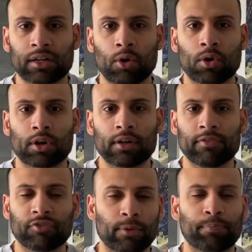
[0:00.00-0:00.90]
or if
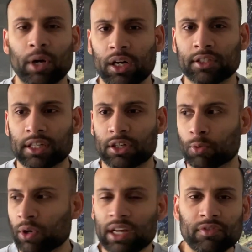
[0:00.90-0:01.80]
you're balding, or
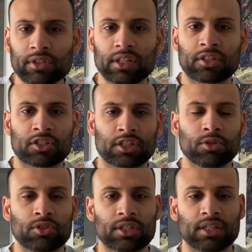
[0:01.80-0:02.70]
whatever the
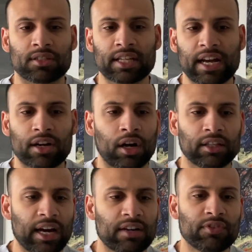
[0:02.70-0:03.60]
excuse is that a
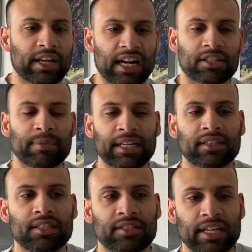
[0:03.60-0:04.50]
lot of you guys make
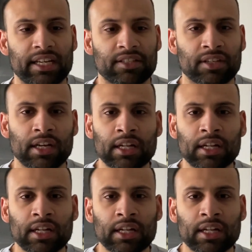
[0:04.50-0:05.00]
these days,